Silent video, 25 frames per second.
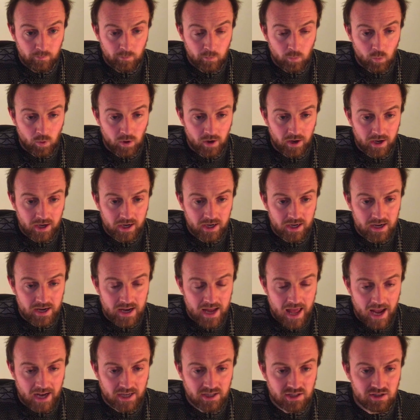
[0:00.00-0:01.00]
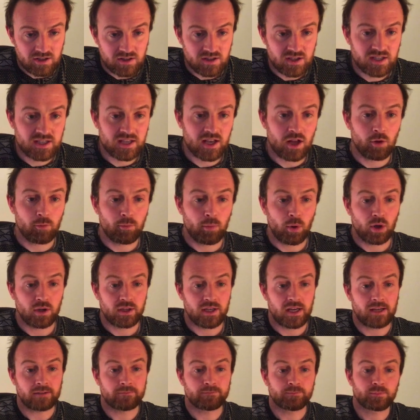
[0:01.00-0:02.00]
where it connects to the cell
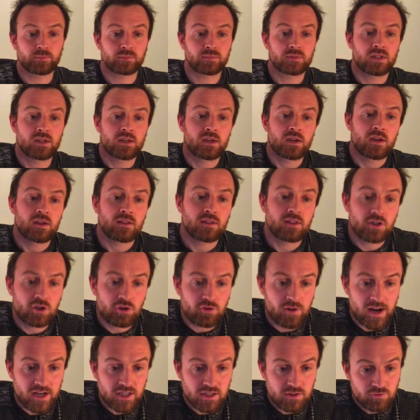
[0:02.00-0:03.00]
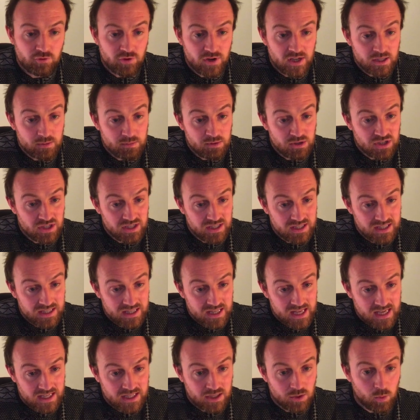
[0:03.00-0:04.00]
body. The direction of transmission is
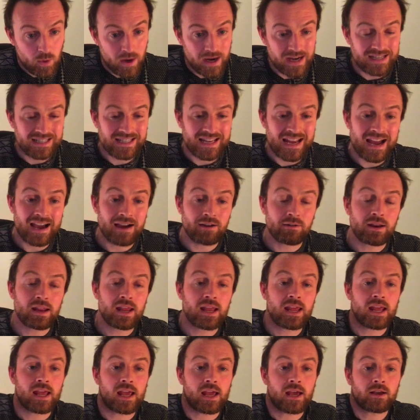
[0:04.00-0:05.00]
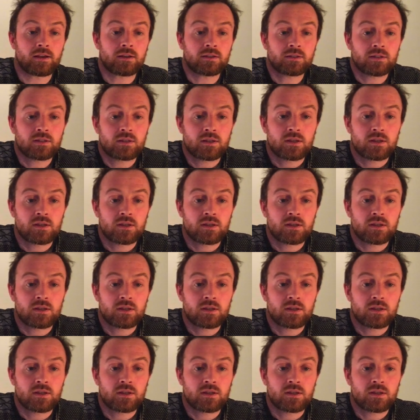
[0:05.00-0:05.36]
this way, down here.